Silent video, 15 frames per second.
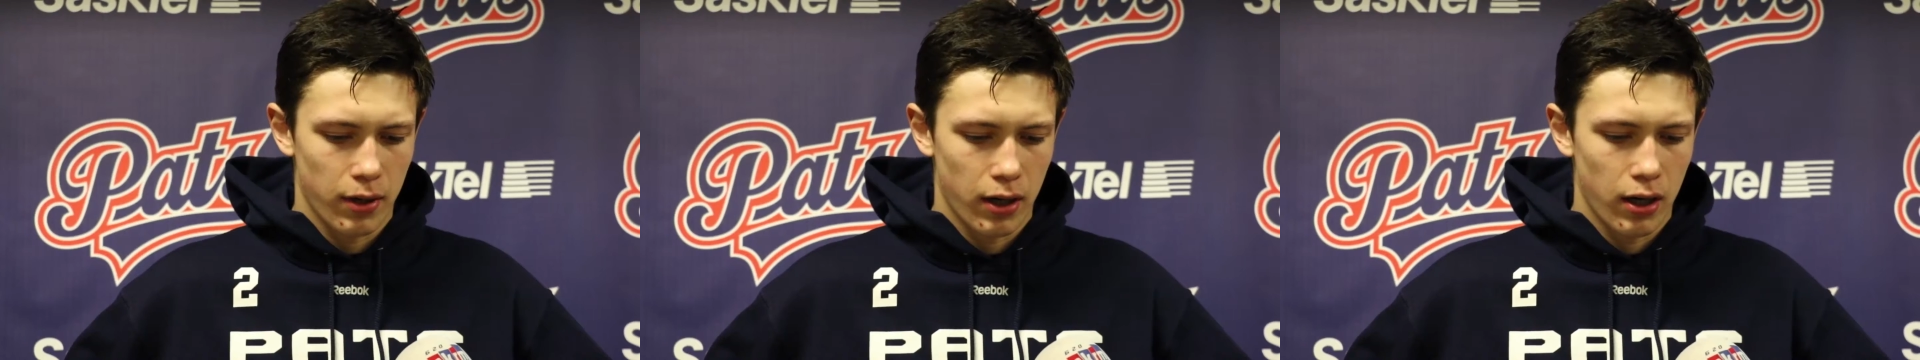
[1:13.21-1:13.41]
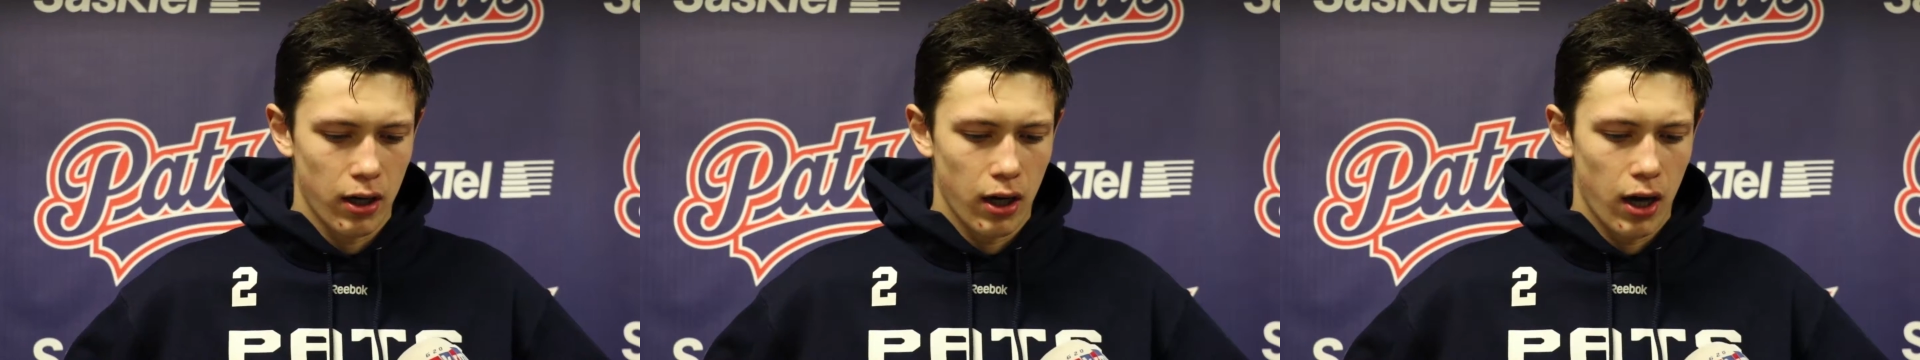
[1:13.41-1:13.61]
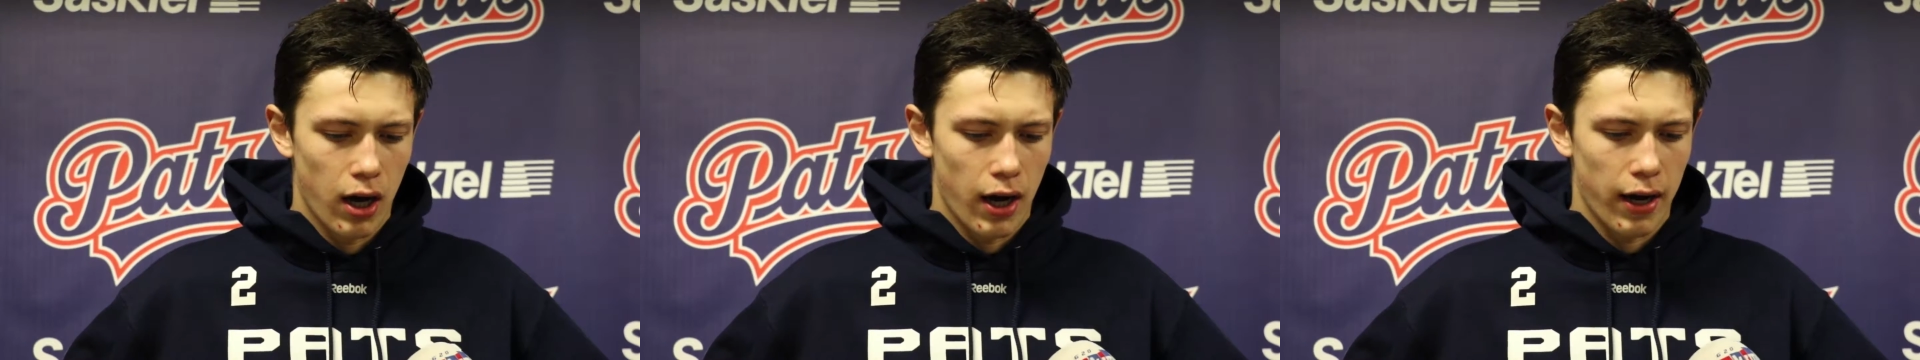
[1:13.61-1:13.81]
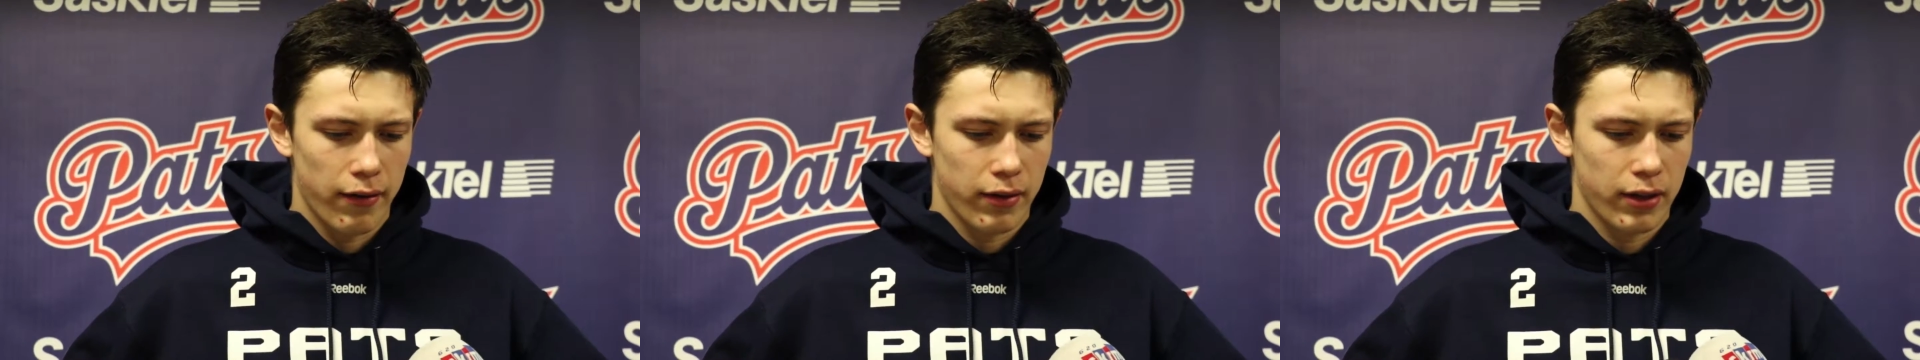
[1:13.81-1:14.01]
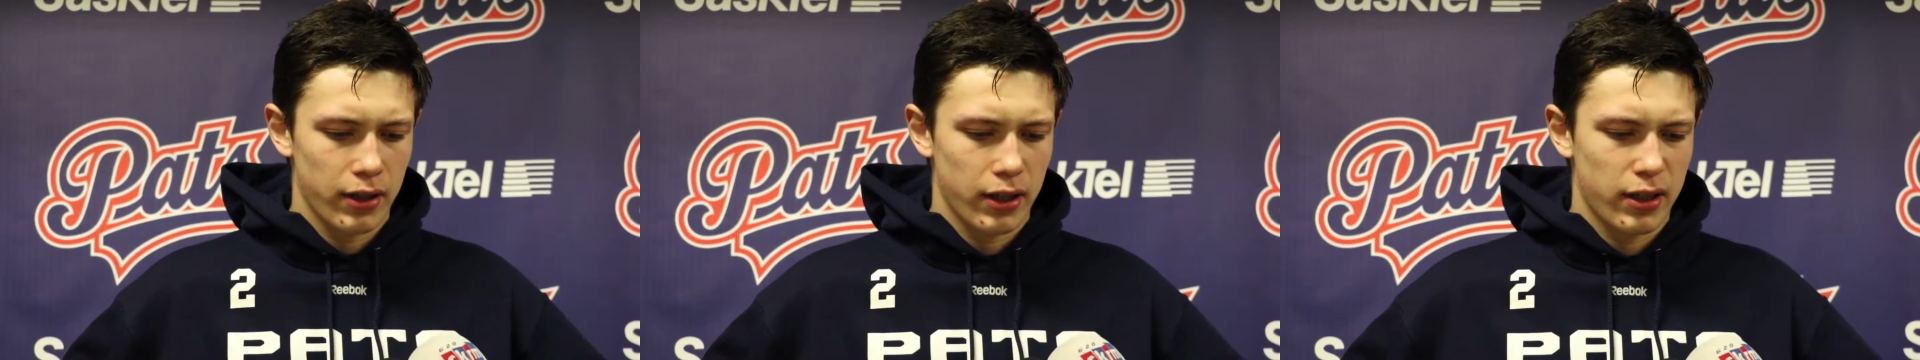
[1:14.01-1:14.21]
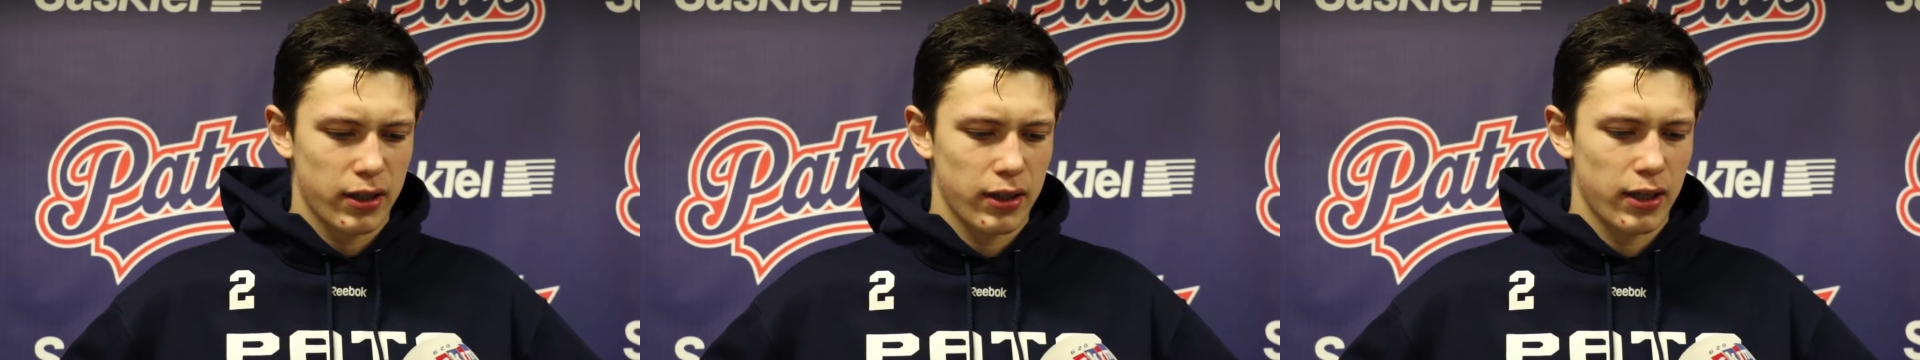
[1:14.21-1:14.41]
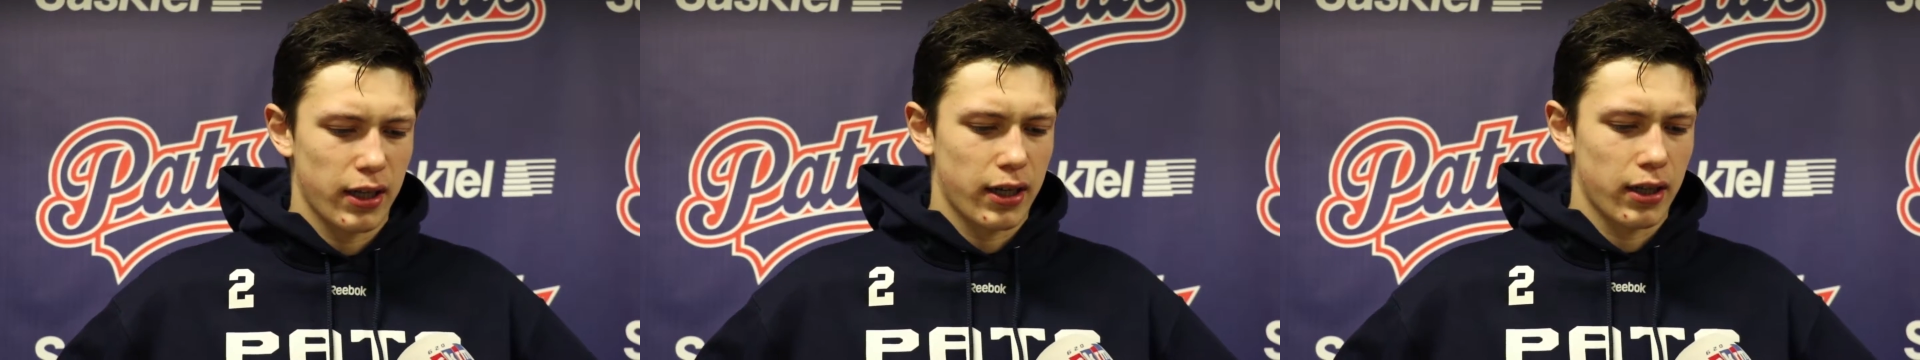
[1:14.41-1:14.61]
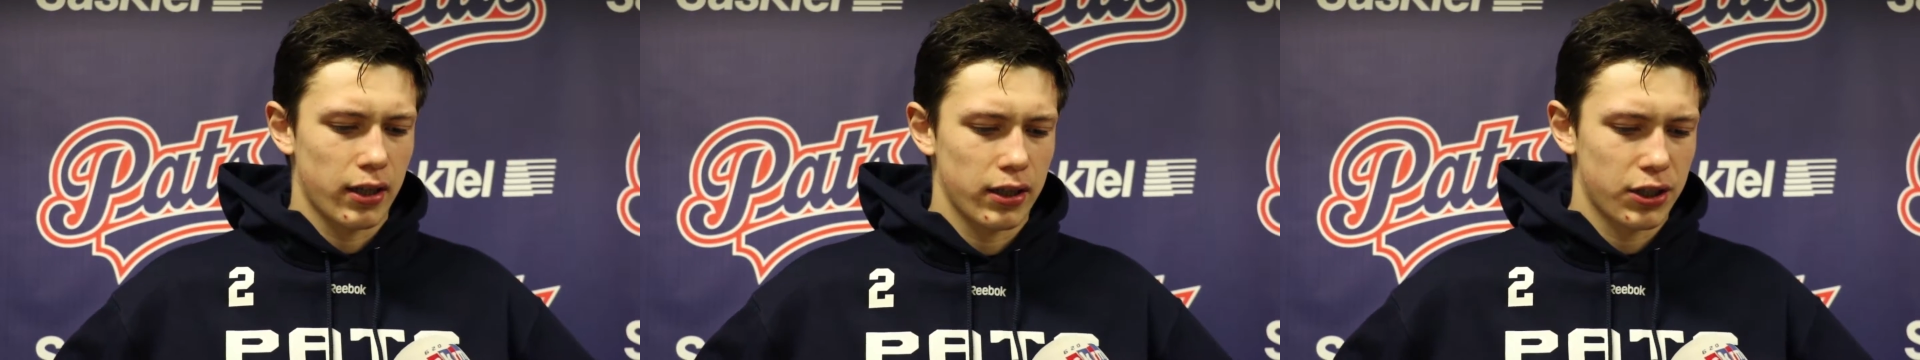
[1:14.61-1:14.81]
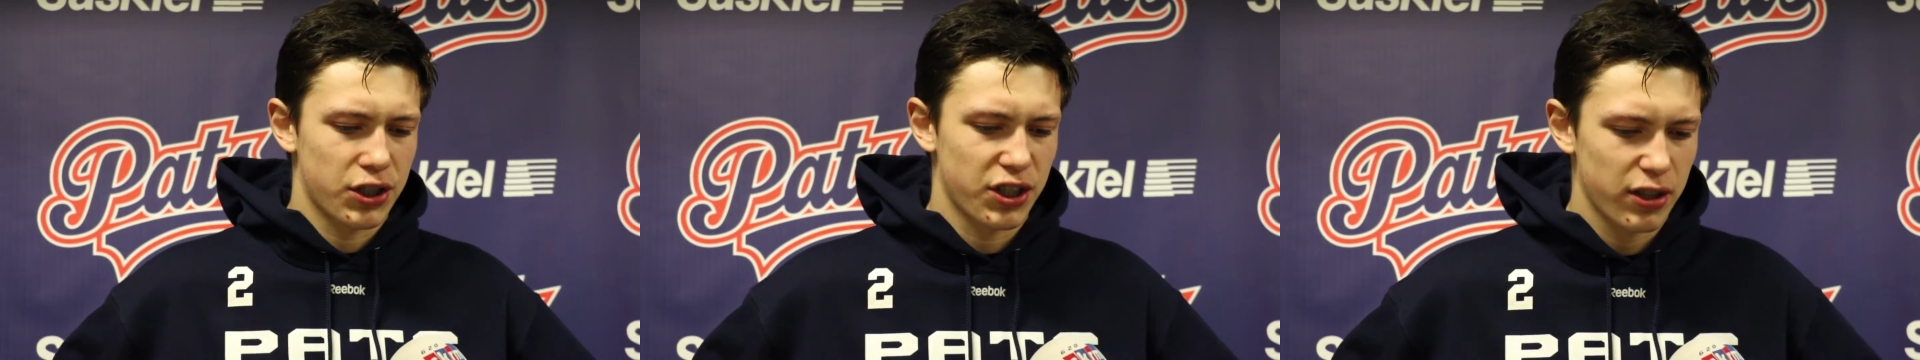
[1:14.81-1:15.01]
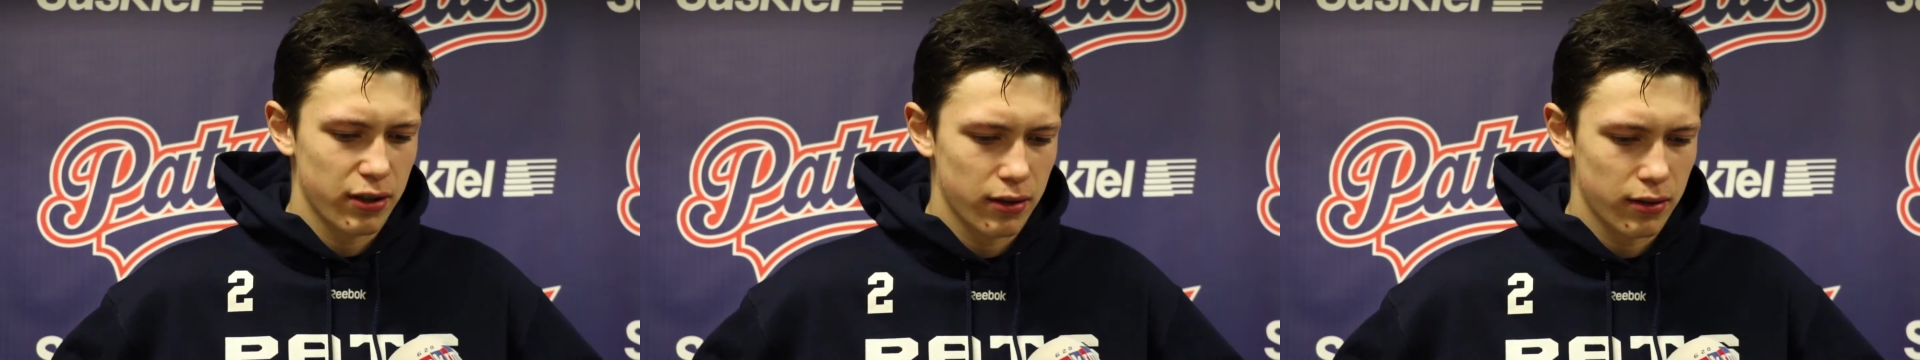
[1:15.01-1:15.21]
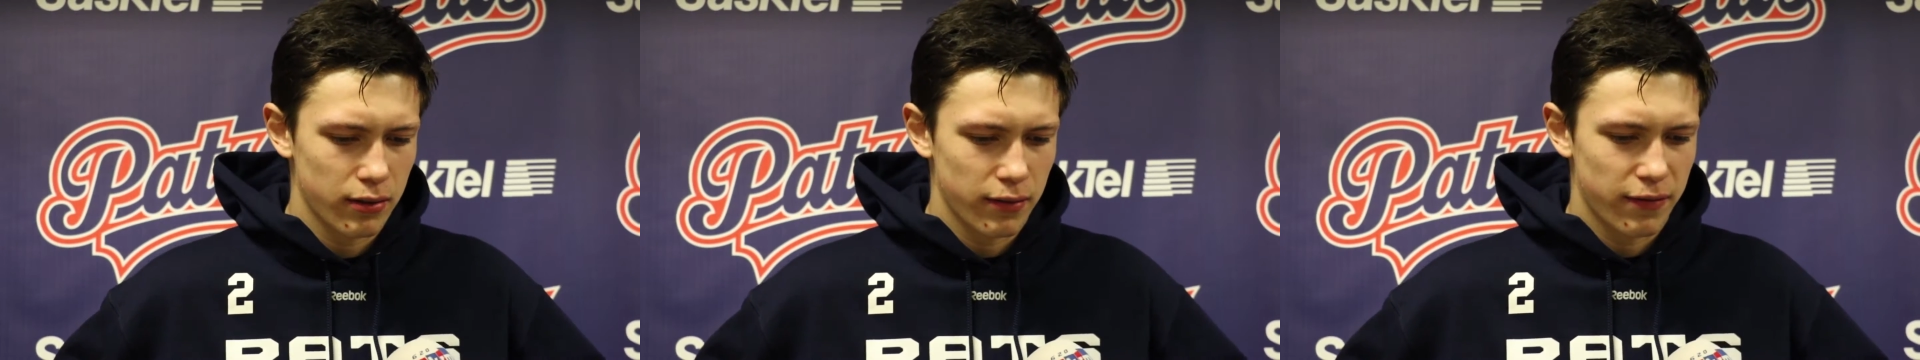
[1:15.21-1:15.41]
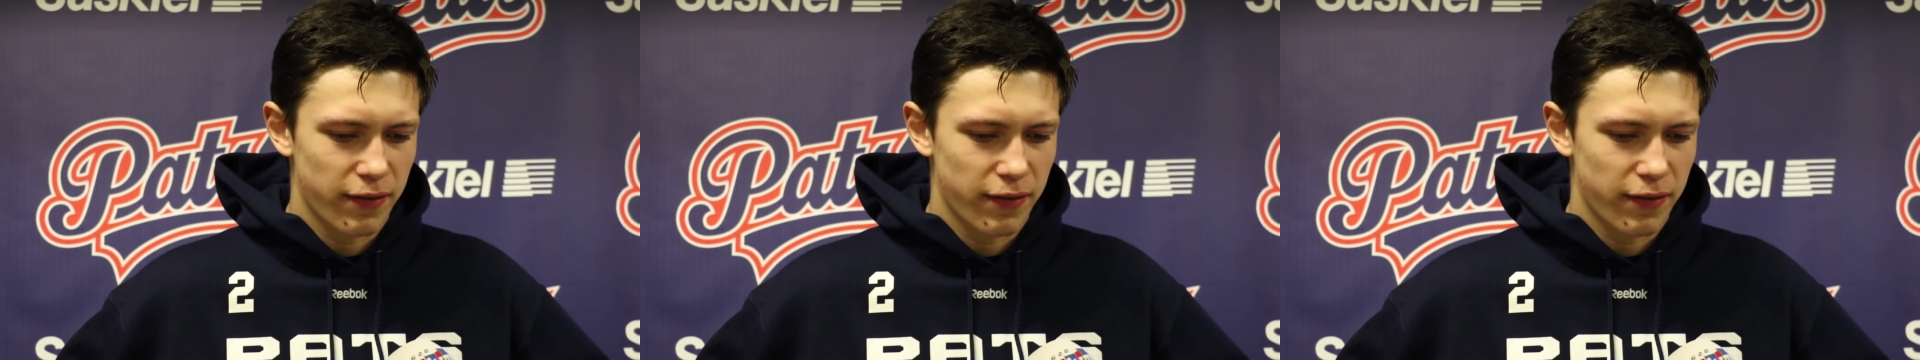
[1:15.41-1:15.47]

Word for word: Uh, I'm a Nik Nikolishin,